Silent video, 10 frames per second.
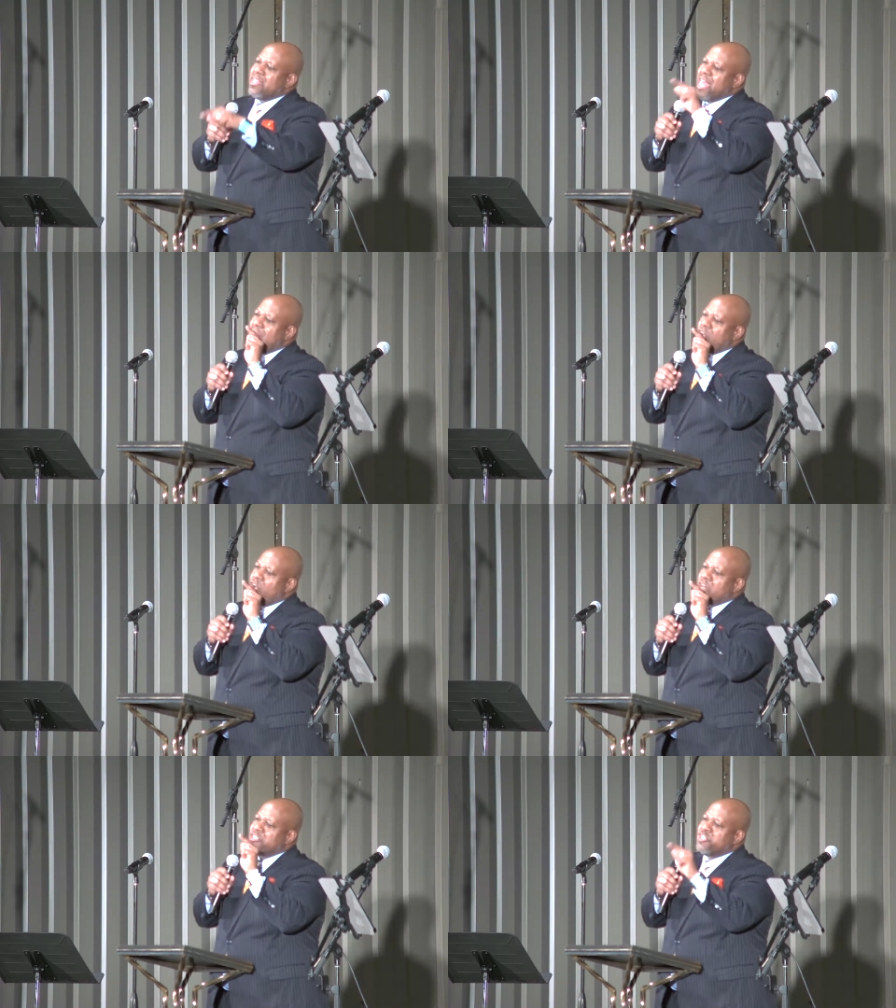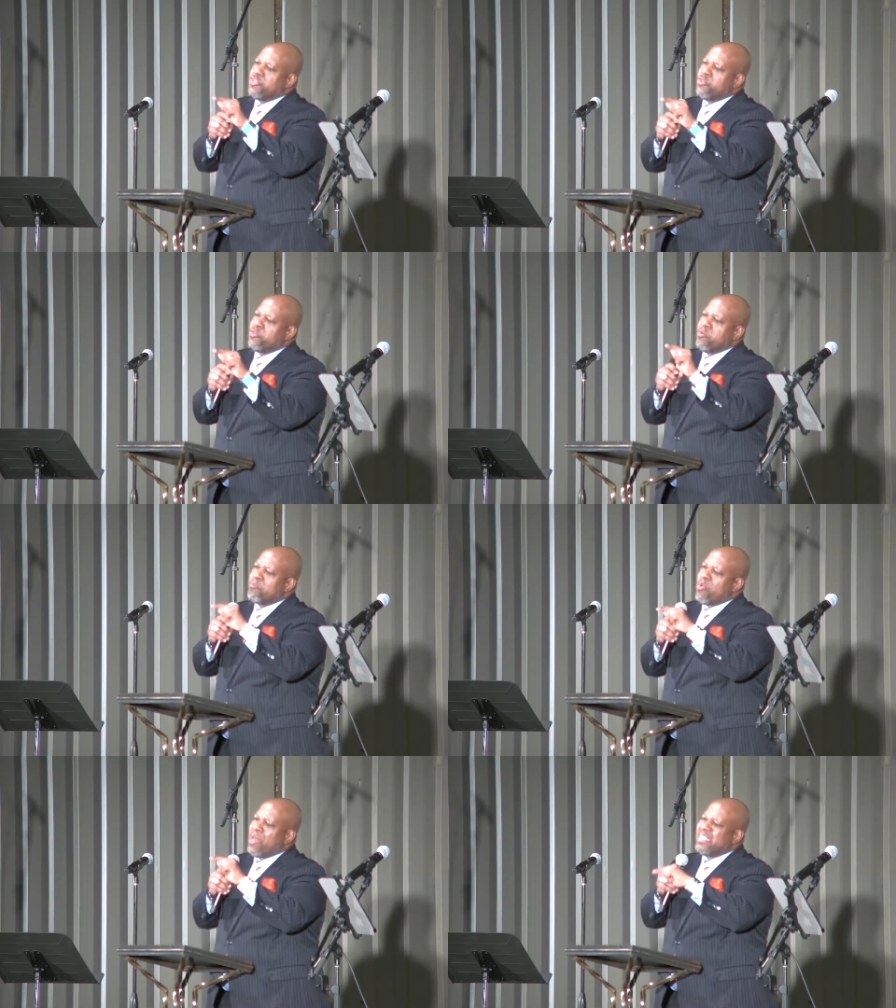There are
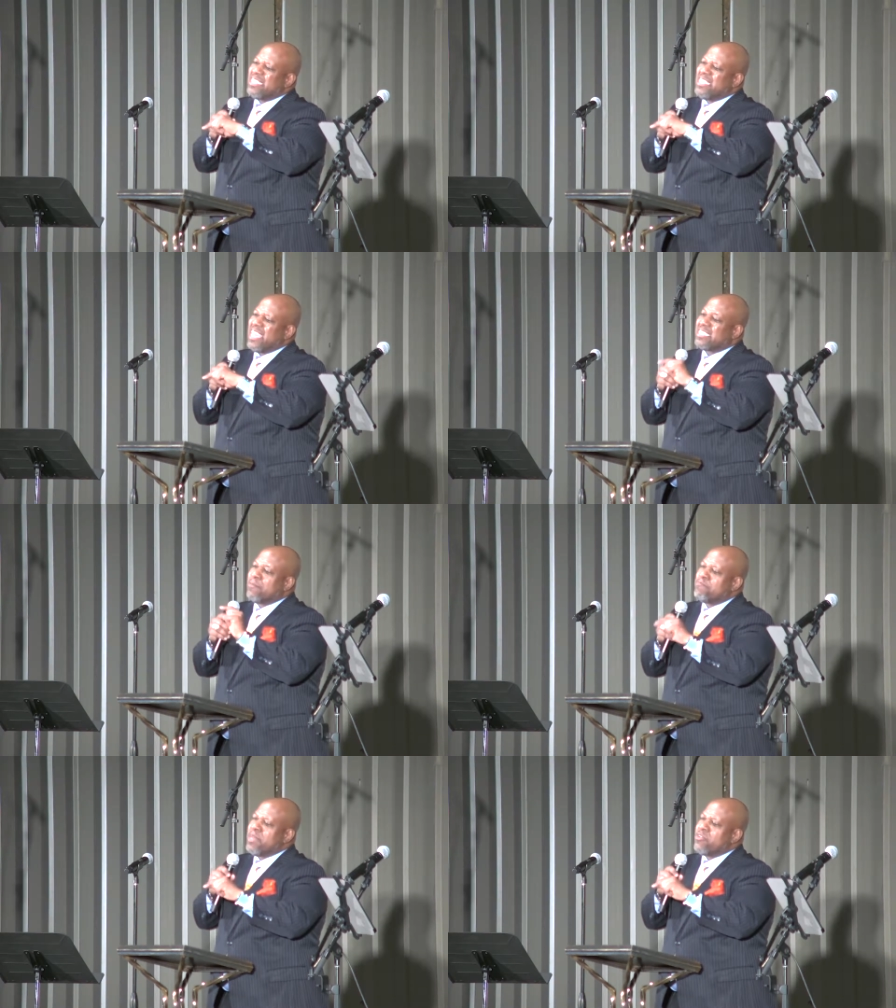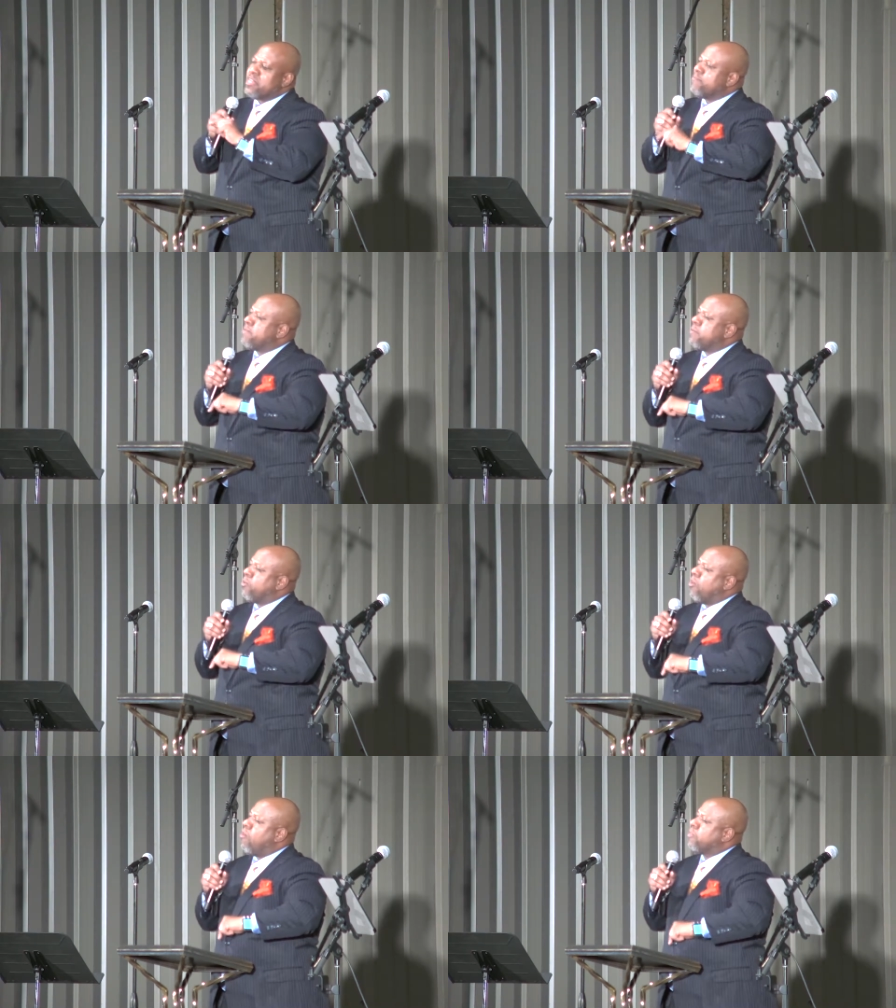2.6 billion
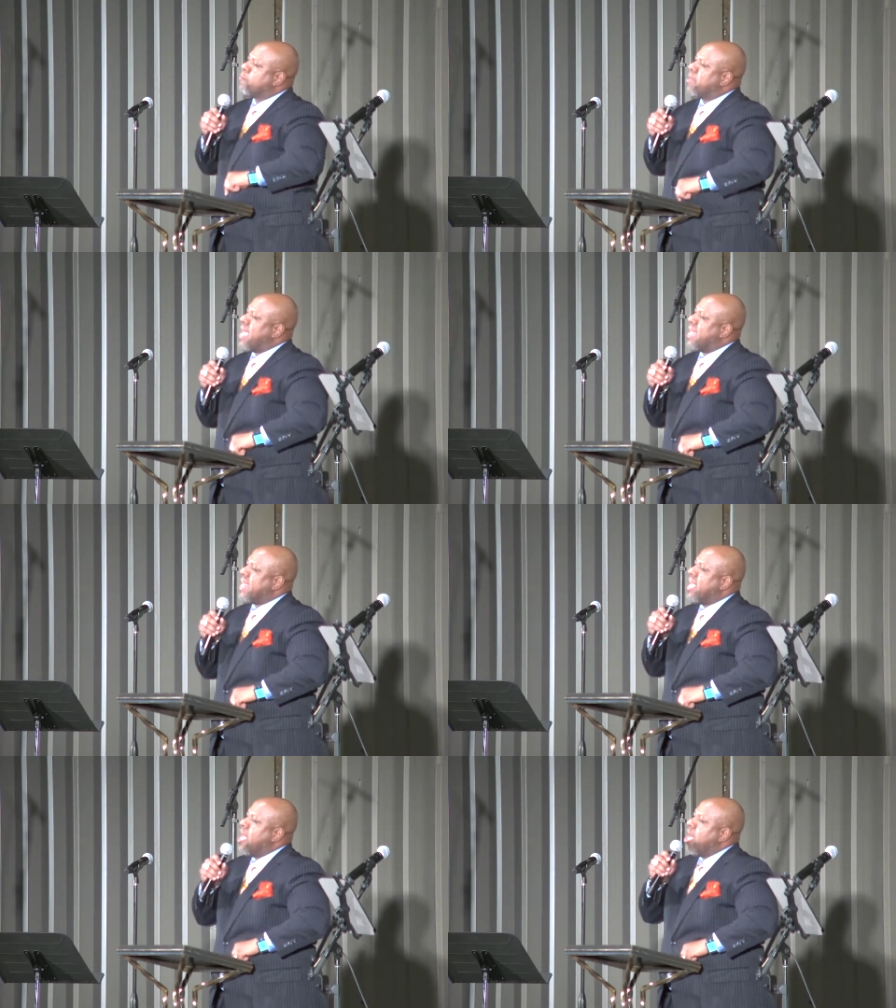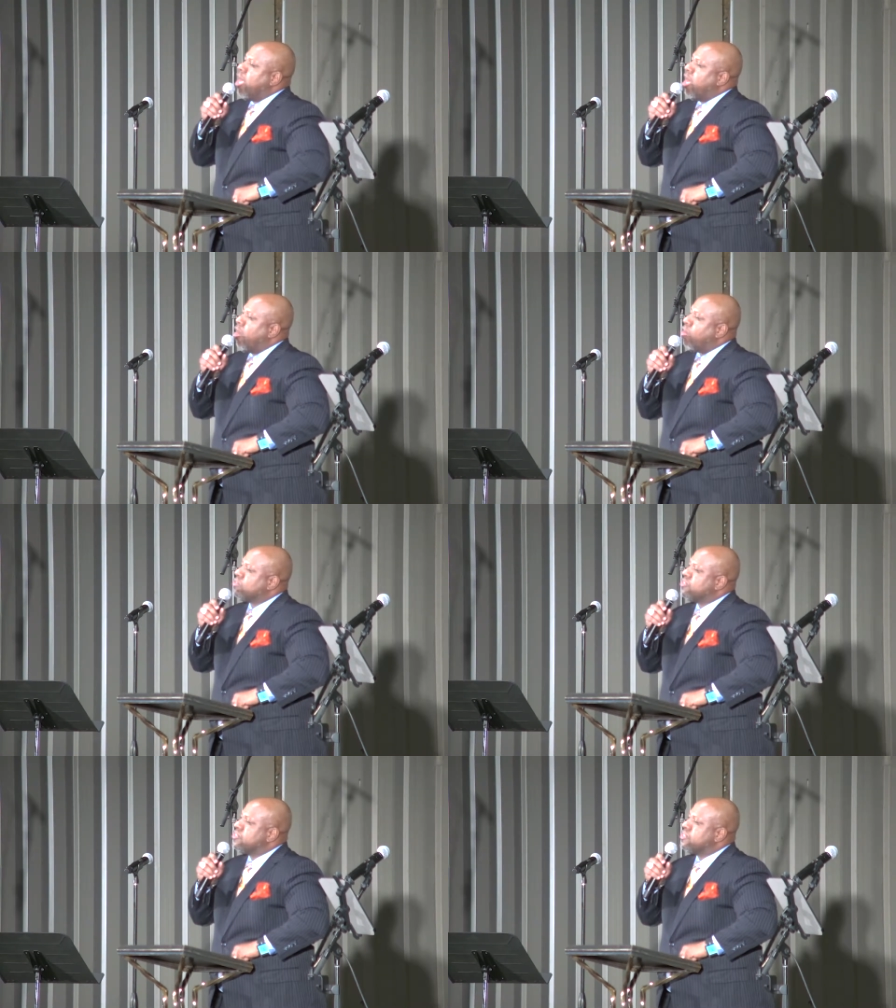people on the planet
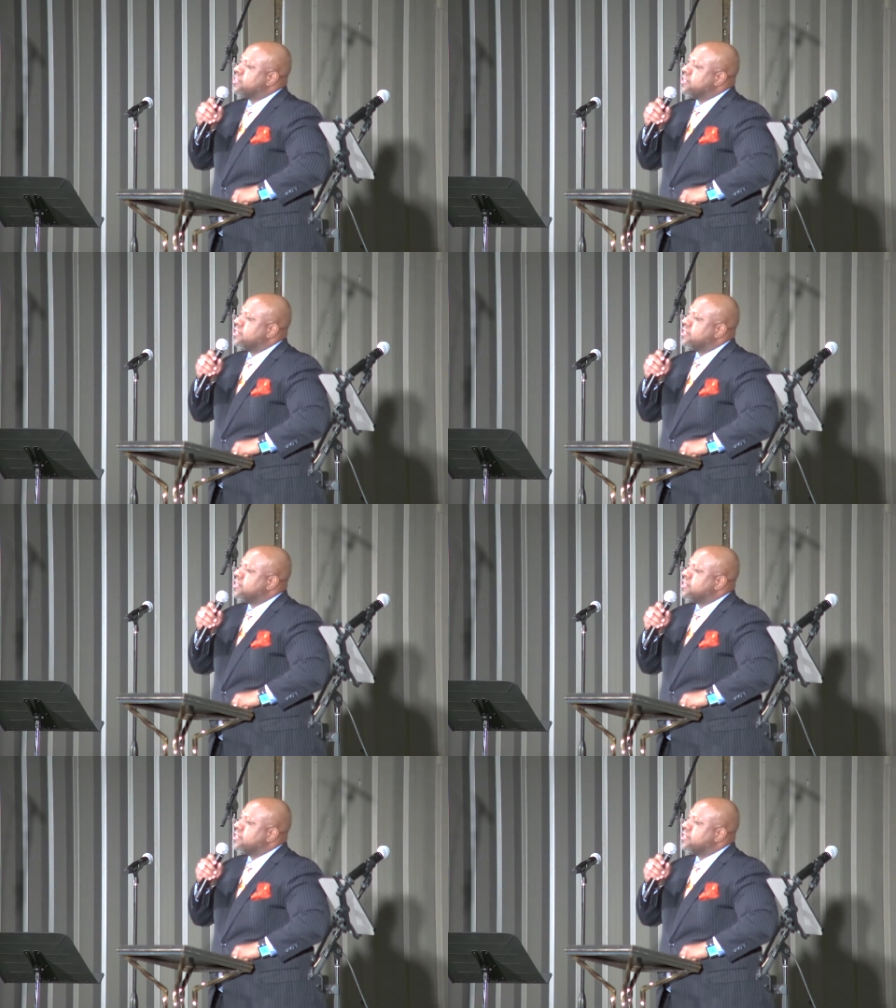lost.